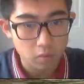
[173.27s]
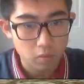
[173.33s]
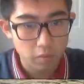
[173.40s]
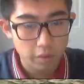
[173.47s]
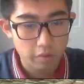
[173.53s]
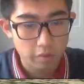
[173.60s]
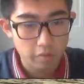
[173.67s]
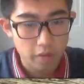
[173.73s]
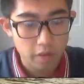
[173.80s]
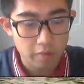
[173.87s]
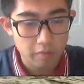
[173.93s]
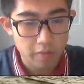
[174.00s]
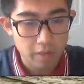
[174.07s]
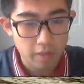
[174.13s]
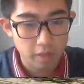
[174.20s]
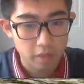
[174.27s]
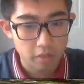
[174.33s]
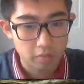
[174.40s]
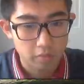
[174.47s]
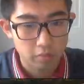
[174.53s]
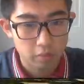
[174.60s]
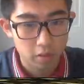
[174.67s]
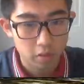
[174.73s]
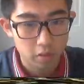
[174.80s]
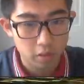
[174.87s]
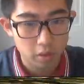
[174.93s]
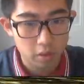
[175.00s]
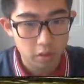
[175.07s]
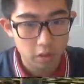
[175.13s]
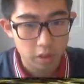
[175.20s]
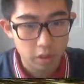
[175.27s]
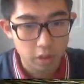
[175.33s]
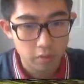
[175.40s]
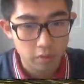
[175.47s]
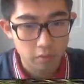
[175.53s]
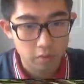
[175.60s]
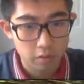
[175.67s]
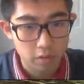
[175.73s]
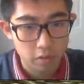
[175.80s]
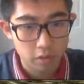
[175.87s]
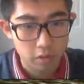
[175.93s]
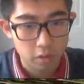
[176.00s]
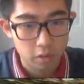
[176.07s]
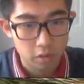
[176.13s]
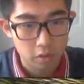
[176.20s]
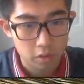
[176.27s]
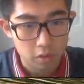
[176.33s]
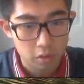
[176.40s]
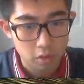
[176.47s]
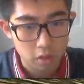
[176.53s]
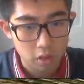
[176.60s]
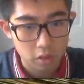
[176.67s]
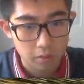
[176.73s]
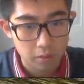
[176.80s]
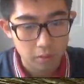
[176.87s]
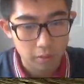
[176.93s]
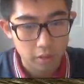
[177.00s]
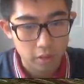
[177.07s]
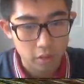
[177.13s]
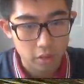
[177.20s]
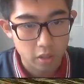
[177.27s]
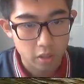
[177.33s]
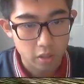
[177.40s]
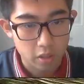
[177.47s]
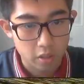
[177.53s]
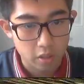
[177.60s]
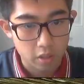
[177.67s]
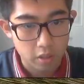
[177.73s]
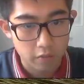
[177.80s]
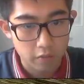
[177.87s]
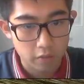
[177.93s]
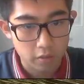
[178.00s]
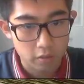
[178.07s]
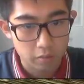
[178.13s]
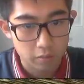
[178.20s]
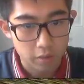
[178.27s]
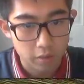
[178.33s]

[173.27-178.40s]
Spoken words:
We can really mess some shit up with this spot here, and I love it